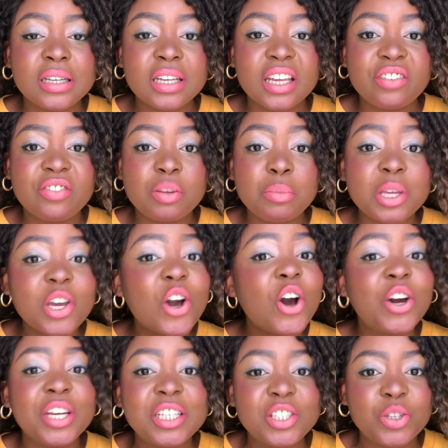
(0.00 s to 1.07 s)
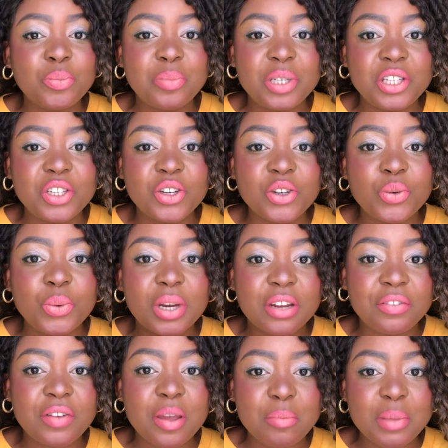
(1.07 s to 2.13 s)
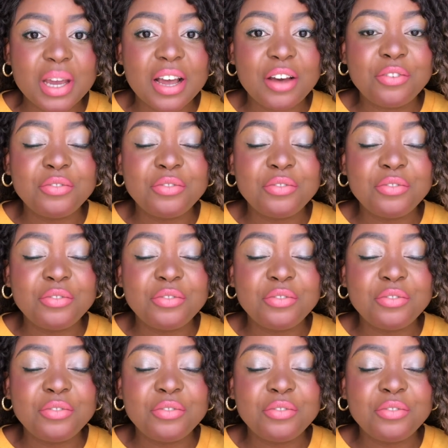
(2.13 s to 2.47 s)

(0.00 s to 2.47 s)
giving me your honest opinion whenever I make a